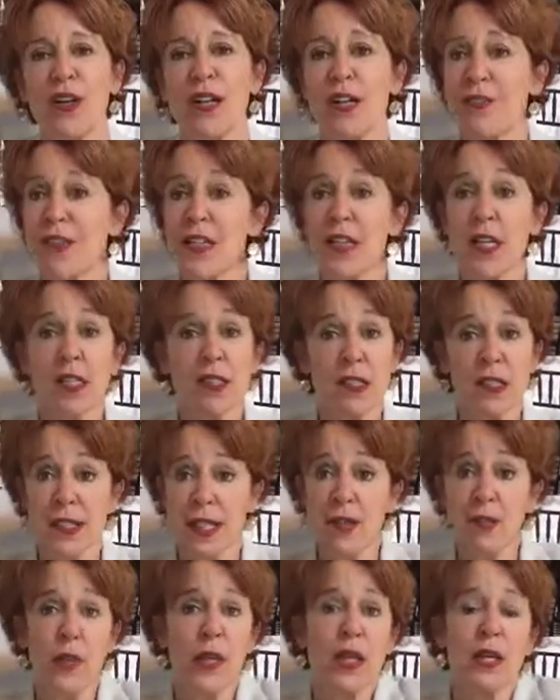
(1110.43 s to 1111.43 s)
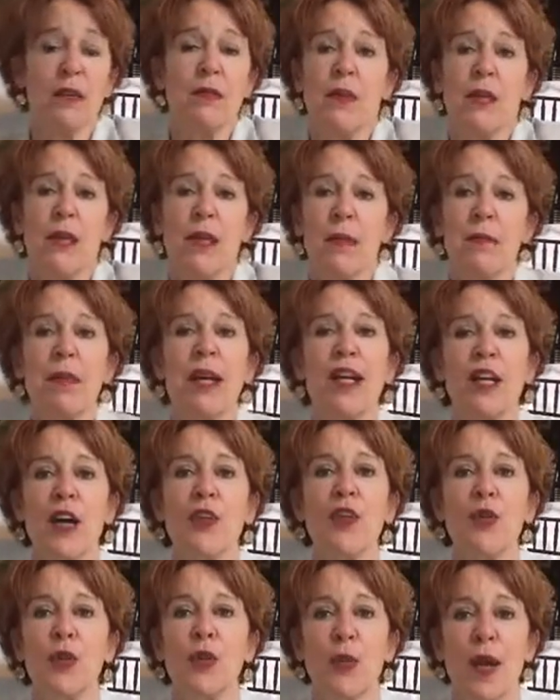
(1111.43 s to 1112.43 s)
And if it doesn't, then we can make
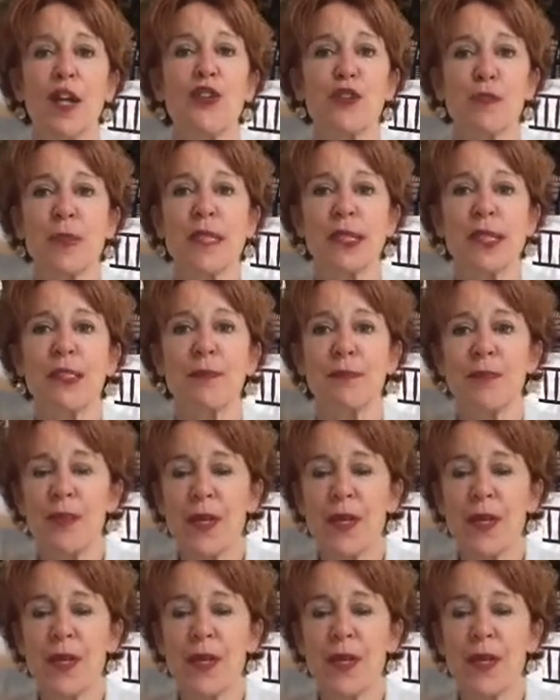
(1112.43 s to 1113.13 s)
other arrangements.